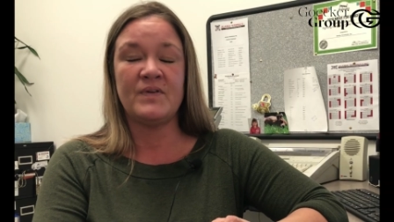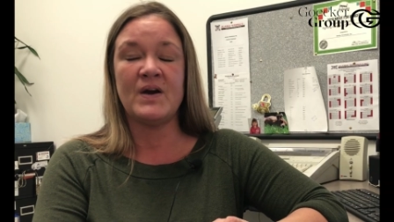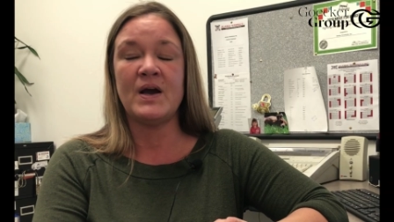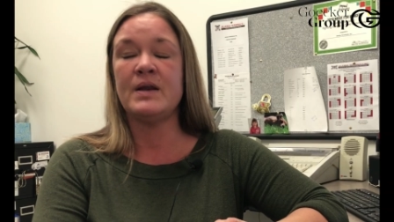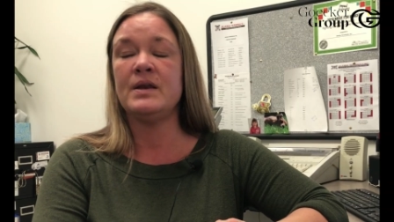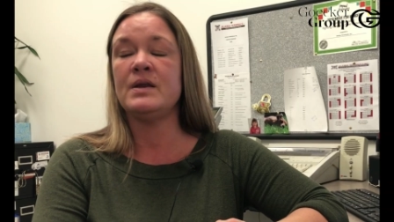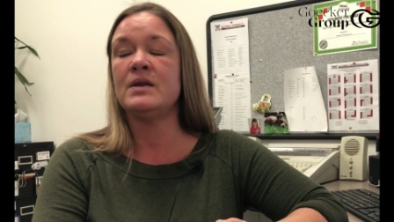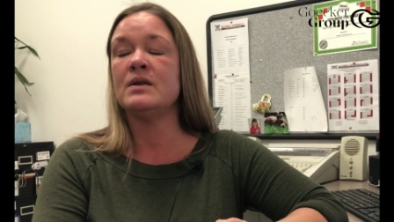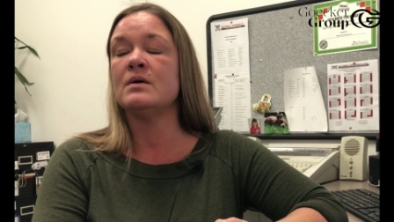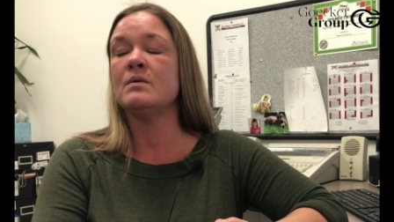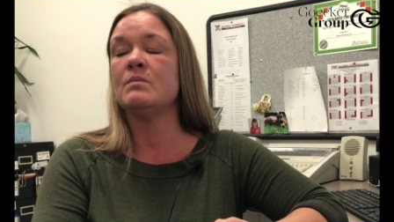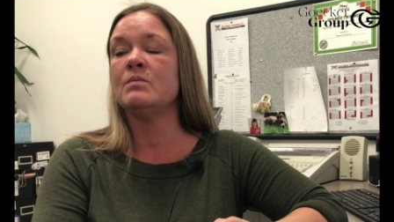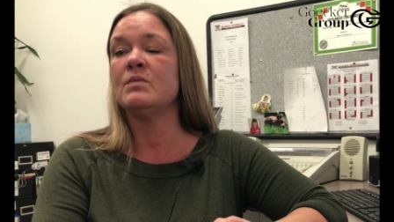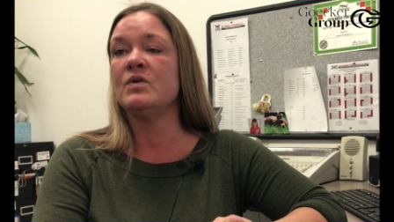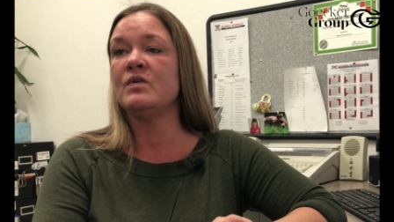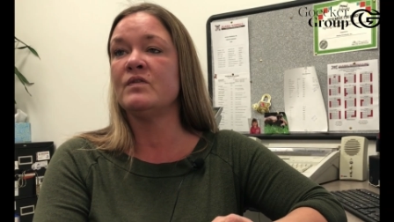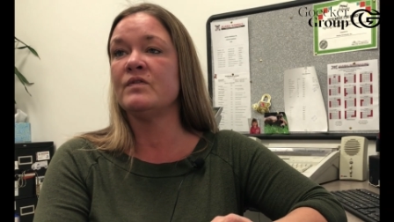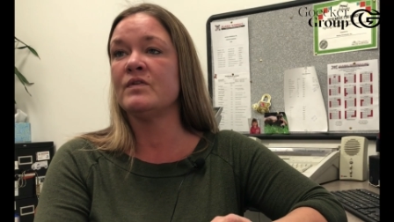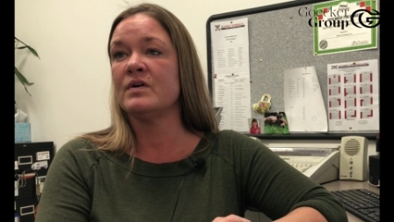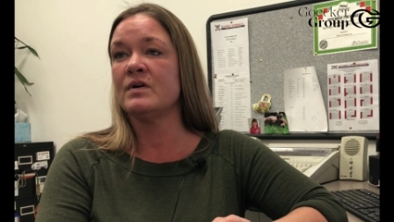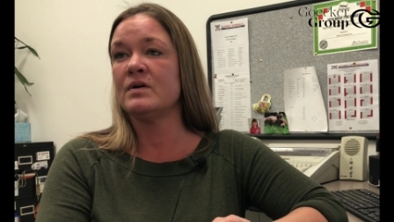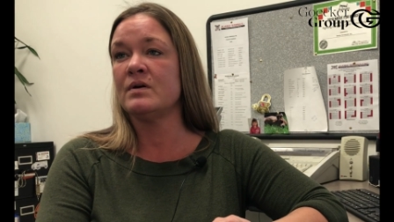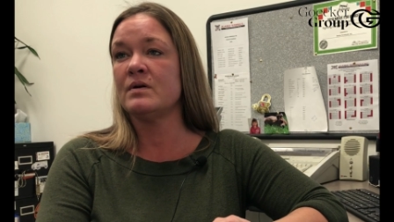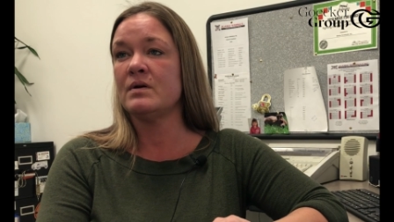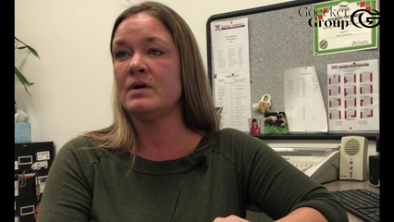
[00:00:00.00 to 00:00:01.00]
Finding a
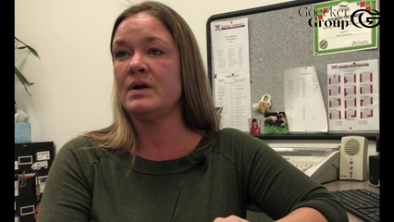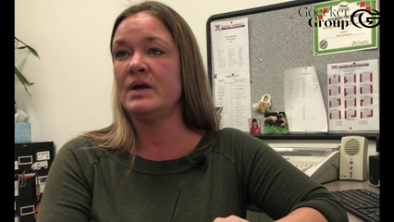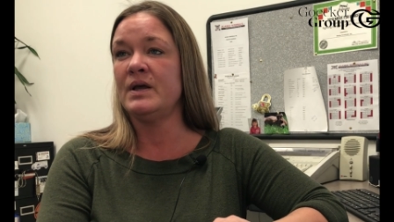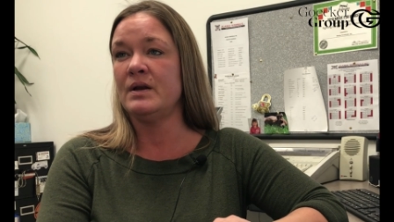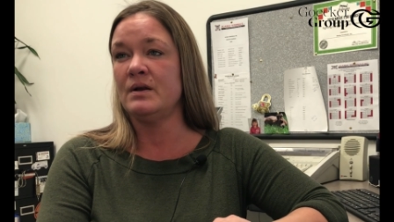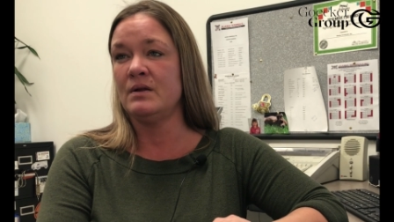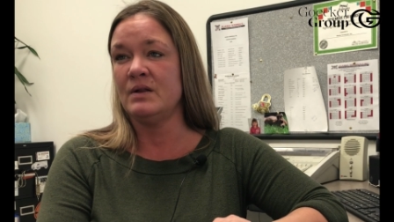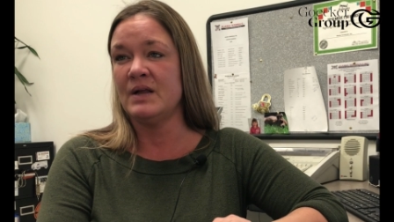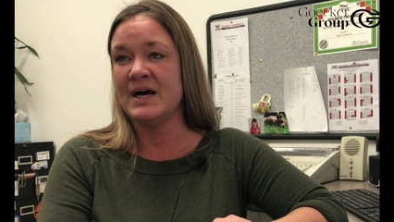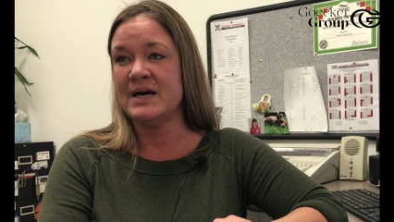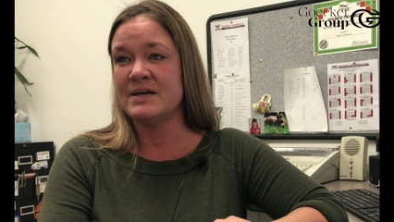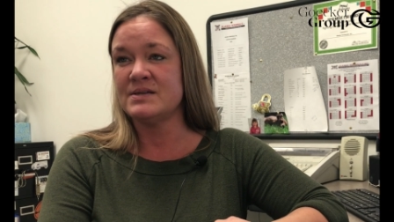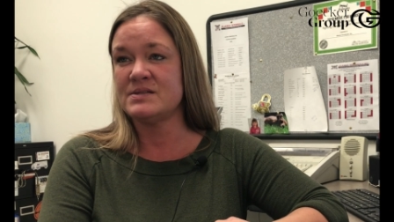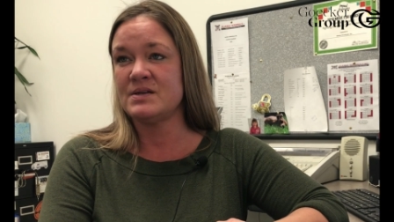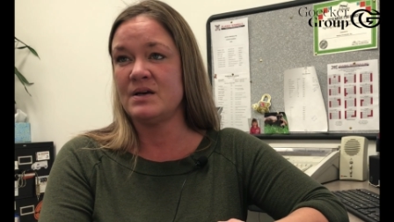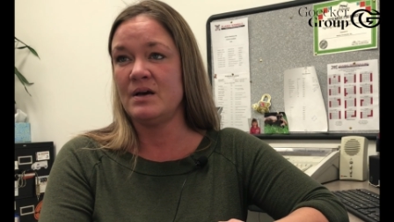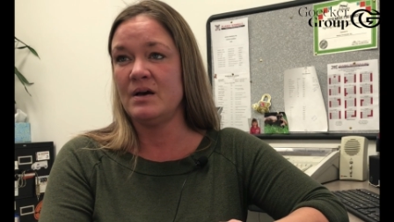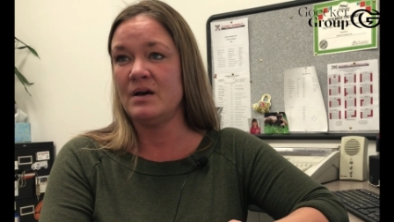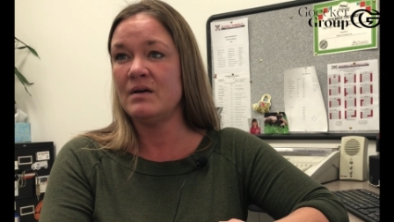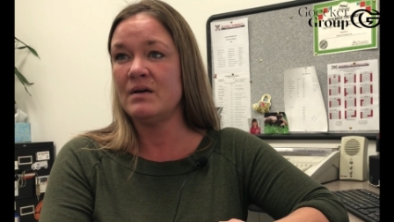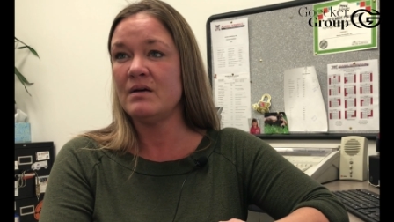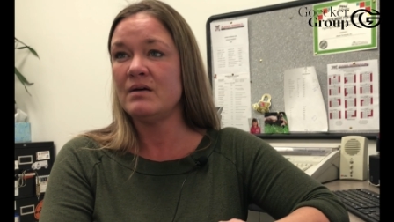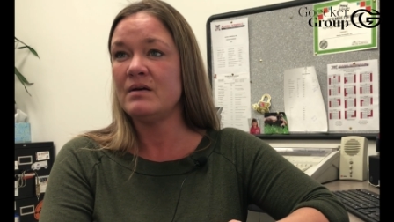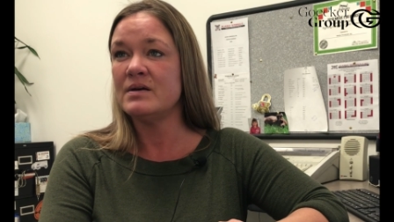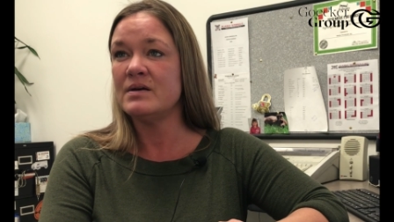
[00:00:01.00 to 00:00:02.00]
mover in
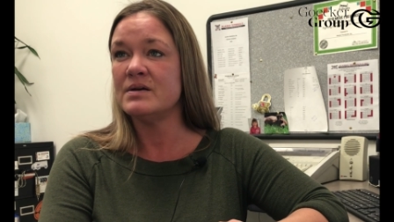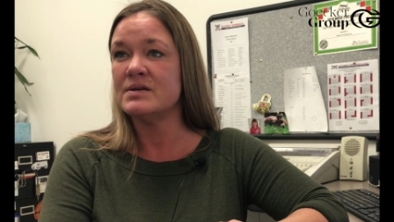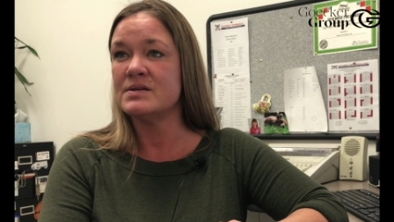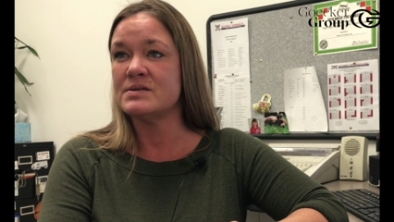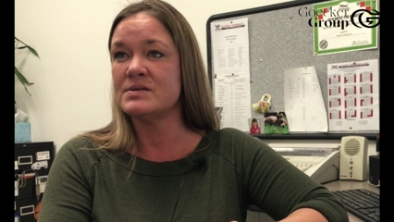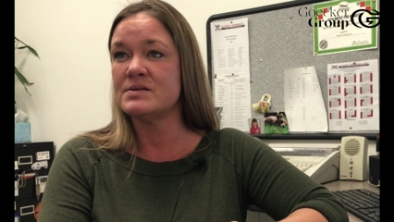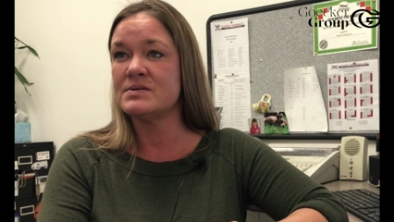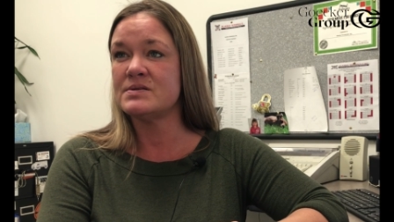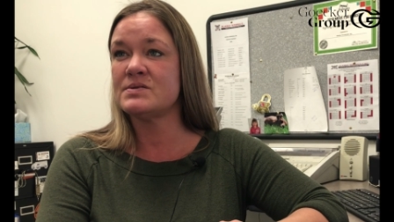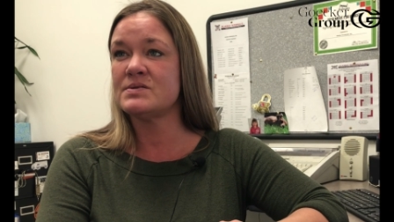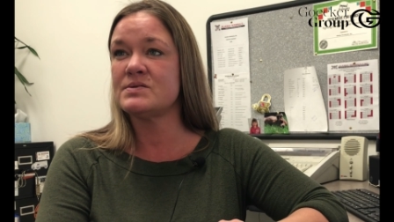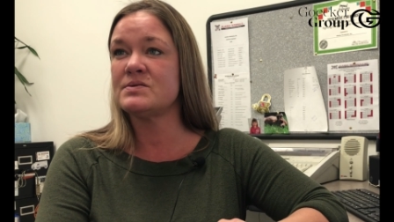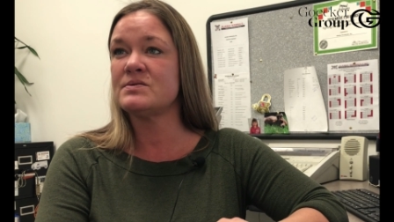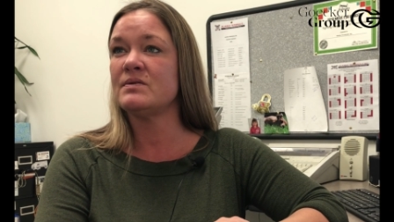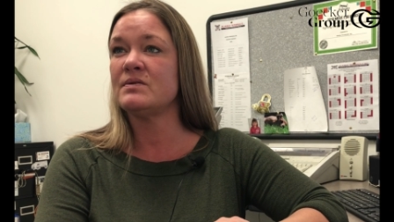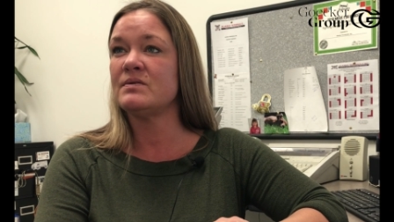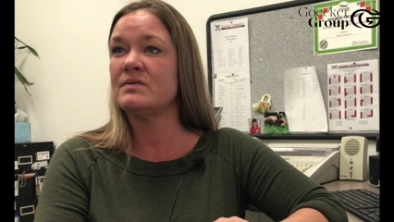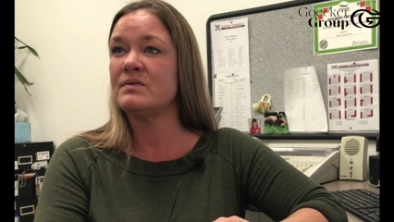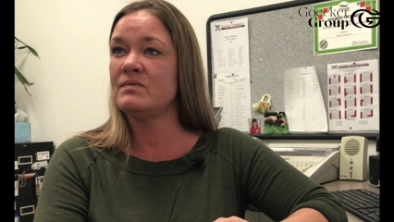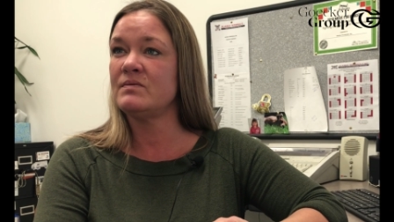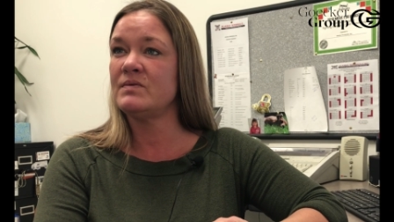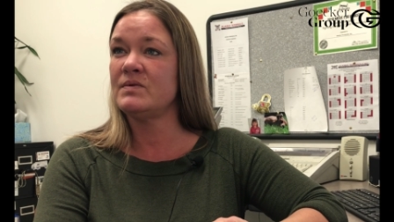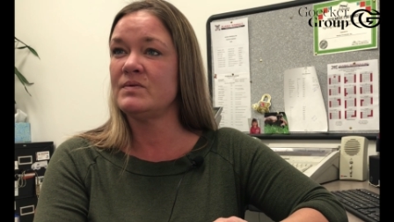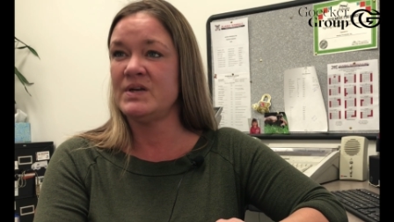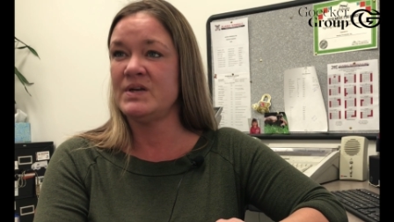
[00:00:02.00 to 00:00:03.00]
Alaska is
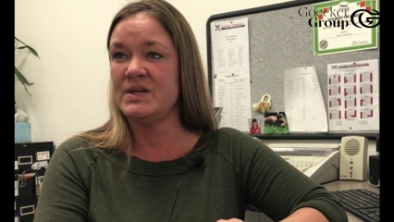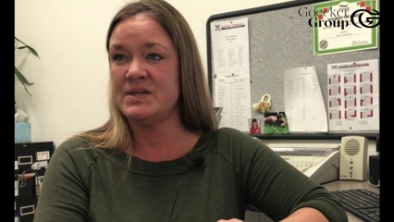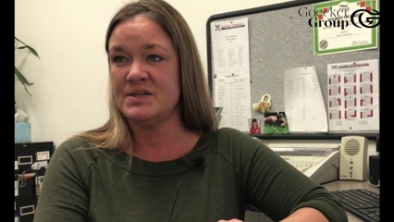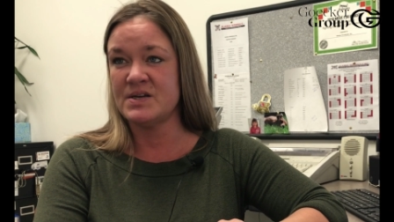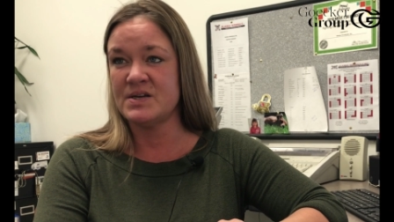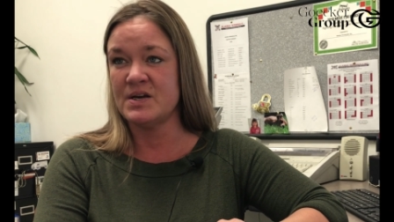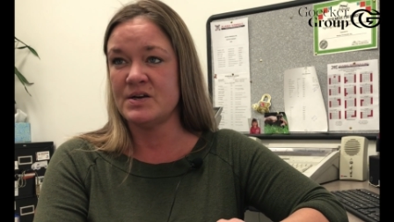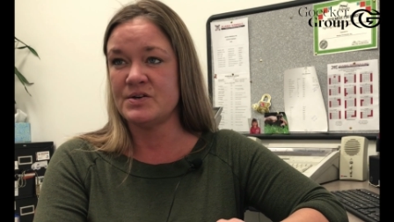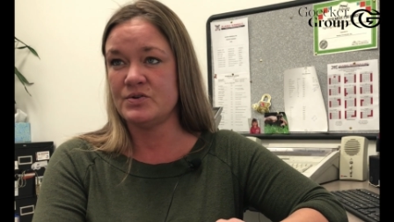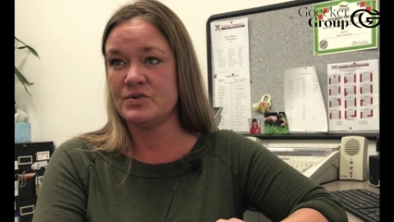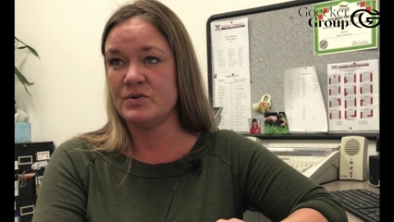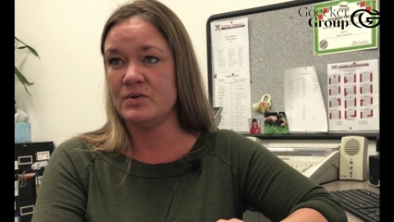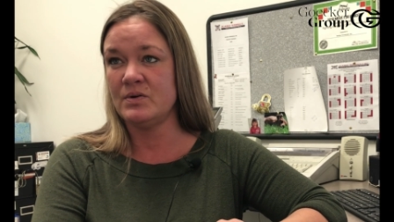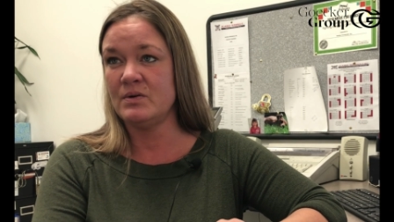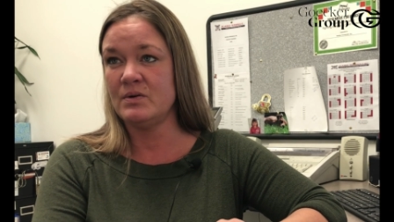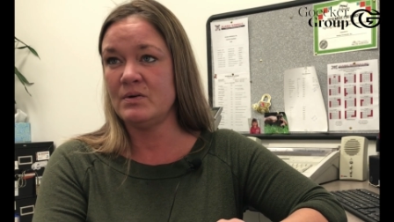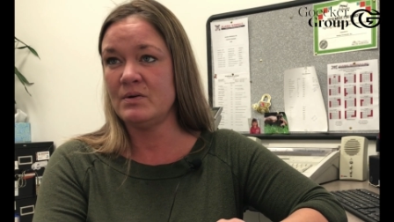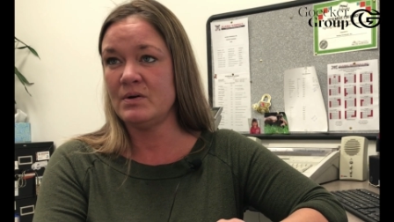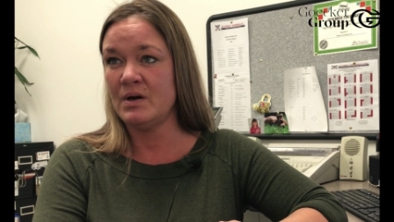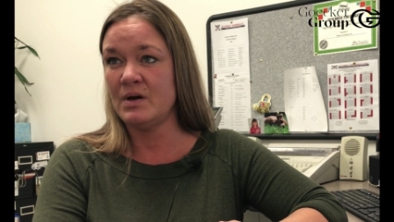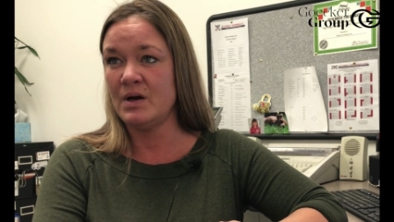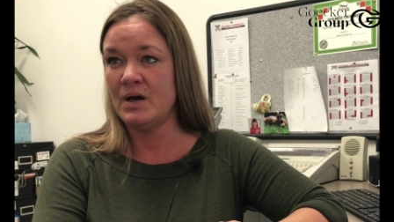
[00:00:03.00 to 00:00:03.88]
essential.